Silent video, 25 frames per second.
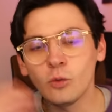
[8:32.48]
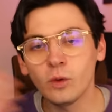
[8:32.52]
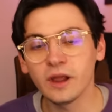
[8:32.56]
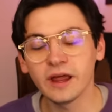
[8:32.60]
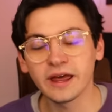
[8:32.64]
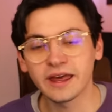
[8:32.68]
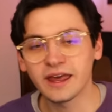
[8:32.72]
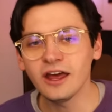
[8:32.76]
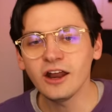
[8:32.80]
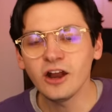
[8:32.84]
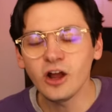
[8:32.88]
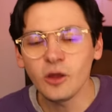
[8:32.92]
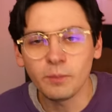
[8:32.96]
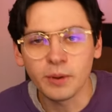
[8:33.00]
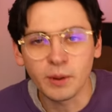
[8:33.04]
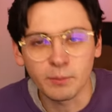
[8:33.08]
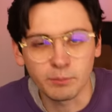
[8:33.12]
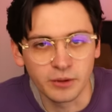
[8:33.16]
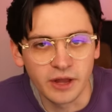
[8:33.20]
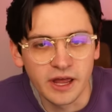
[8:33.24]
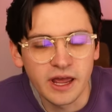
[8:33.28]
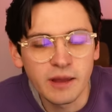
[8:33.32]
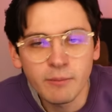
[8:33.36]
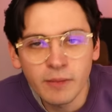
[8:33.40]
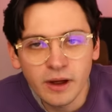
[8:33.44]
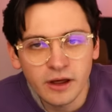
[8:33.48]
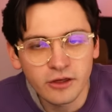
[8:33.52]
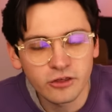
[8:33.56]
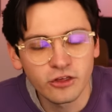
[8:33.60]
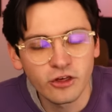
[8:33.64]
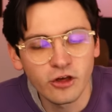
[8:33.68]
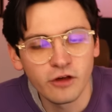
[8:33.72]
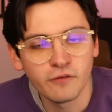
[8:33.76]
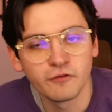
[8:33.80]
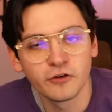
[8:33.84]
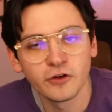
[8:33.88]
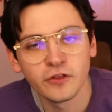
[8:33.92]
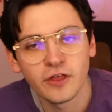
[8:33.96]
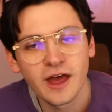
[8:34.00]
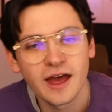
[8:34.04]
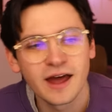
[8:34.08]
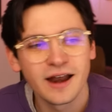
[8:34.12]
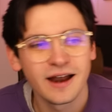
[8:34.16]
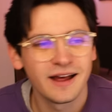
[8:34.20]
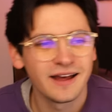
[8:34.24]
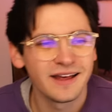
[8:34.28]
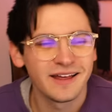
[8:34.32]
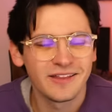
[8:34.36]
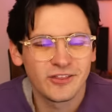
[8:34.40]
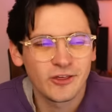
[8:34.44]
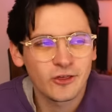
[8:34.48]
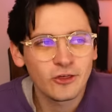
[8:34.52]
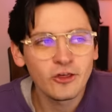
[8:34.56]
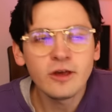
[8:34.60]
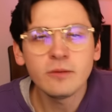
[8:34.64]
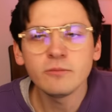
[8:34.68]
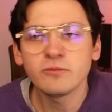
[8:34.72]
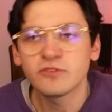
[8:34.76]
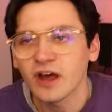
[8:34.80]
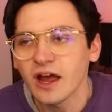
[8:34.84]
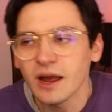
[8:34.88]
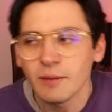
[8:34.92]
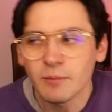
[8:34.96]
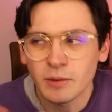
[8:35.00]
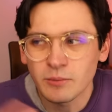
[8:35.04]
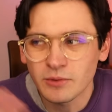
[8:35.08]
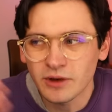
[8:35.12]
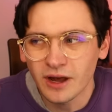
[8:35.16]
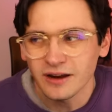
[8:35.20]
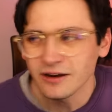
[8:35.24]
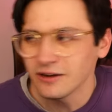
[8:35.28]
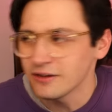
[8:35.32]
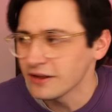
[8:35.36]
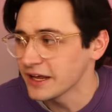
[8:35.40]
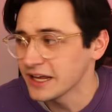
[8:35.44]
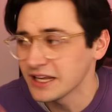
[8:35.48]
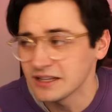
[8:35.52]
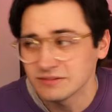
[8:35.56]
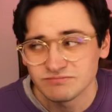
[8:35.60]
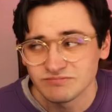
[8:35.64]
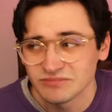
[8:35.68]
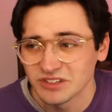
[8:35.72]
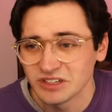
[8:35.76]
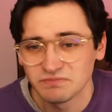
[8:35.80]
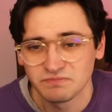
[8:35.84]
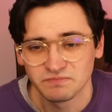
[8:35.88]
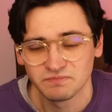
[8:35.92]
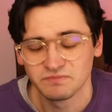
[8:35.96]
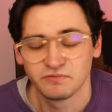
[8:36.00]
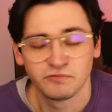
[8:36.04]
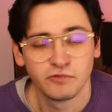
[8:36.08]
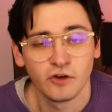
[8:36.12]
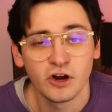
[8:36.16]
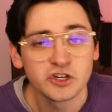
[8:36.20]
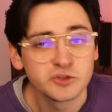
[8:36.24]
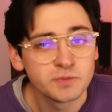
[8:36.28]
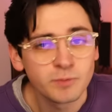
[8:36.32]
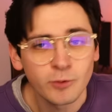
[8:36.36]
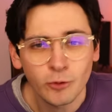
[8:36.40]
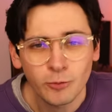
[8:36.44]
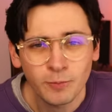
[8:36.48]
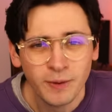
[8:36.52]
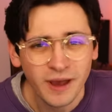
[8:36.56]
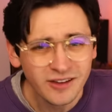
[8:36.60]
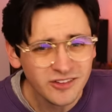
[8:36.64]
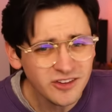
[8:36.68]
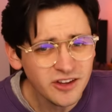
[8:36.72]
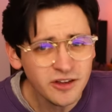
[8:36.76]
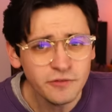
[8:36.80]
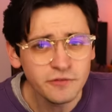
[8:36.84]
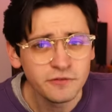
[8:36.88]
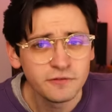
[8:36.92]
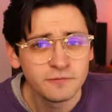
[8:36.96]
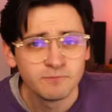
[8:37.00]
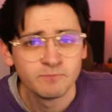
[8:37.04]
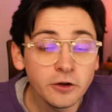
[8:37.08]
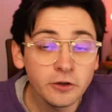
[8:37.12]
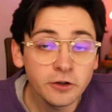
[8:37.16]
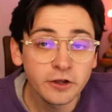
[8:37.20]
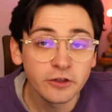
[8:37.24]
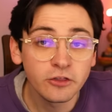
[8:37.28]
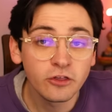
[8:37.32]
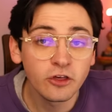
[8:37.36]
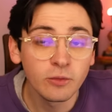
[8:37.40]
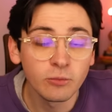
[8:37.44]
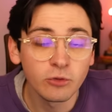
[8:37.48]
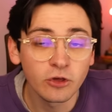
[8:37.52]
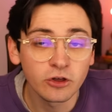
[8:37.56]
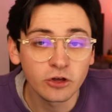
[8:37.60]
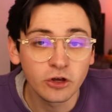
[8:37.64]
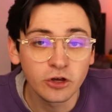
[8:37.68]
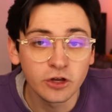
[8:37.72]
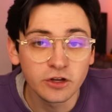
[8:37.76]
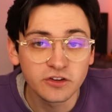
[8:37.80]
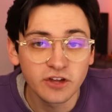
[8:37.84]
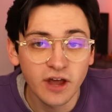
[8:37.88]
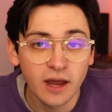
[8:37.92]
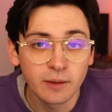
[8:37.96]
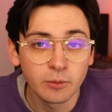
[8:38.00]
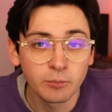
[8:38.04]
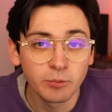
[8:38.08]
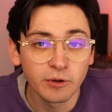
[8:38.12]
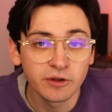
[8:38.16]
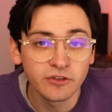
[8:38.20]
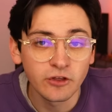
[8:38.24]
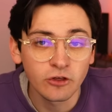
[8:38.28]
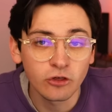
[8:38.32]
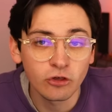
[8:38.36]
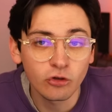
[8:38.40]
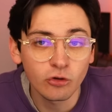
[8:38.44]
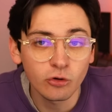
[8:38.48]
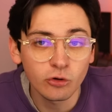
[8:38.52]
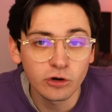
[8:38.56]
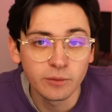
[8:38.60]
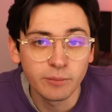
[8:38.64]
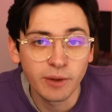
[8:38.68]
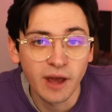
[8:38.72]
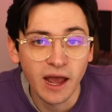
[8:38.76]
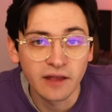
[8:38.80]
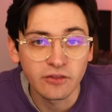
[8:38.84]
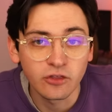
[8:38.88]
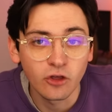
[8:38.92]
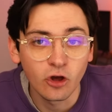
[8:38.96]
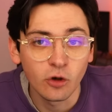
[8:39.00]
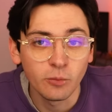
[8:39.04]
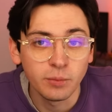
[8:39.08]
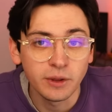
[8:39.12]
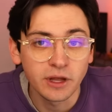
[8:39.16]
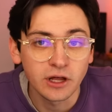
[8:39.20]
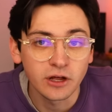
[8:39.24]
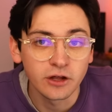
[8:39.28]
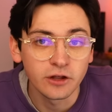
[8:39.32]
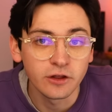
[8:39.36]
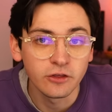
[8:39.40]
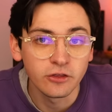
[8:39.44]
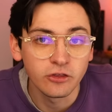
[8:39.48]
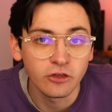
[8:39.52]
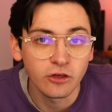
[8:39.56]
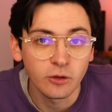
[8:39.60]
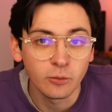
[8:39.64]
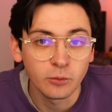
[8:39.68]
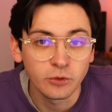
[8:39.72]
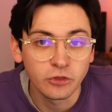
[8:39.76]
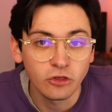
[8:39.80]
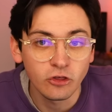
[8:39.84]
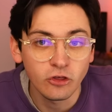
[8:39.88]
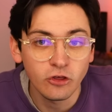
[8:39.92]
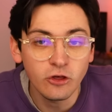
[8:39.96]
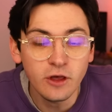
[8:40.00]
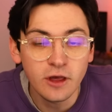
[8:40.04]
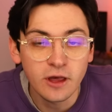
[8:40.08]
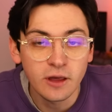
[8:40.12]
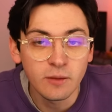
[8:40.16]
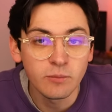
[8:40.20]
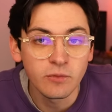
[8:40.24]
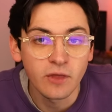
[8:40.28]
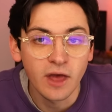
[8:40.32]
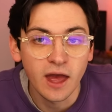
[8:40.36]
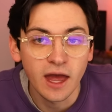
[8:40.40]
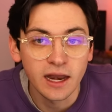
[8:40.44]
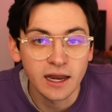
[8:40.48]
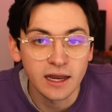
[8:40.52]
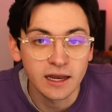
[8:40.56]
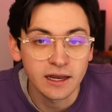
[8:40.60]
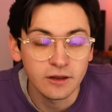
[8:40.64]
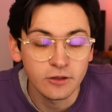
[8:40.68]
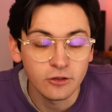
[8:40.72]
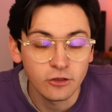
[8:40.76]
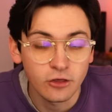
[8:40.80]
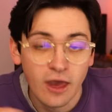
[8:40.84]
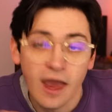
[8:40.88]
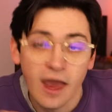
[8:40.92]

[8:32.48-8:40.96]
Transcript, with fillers: while I can't help but blame myself for that, I, at the same time, I'm kind of like, eh, fresh perspective? Clearly it seems like a good time to bring this story back though, because it would seem that it is